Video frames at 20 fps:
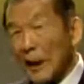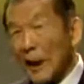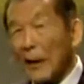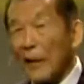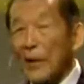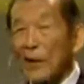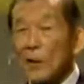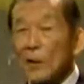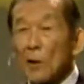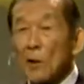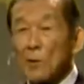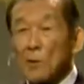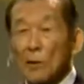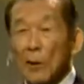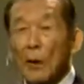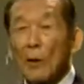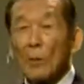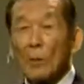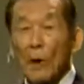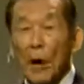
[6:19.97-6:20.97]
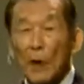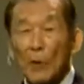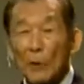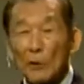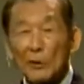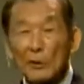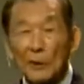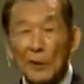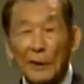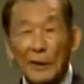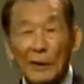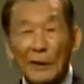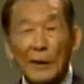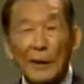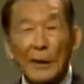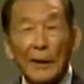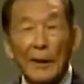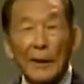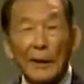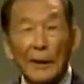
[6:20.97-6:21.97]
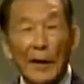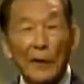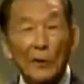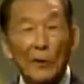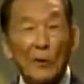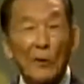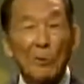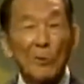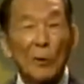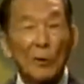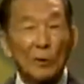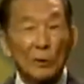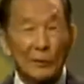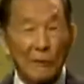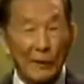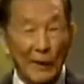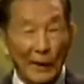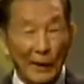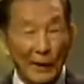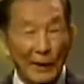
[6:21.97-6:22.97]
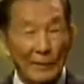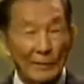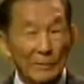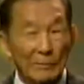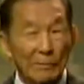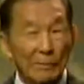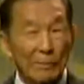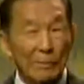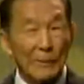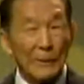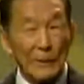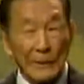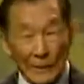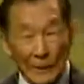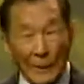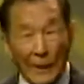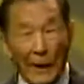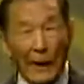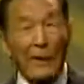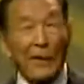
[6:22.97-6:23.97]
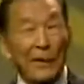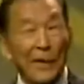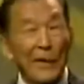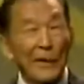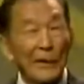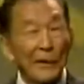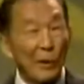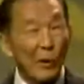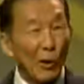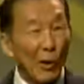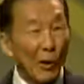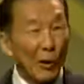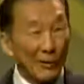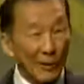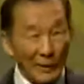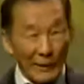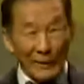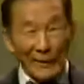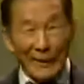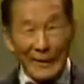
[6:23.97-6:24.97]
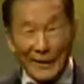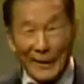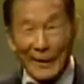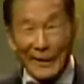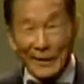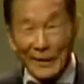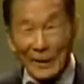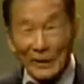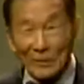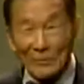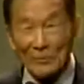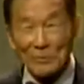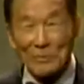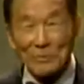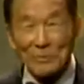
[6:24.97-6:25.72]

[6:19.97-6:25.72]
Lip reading: And this is where ribosine can do the most effect. And thank you all again.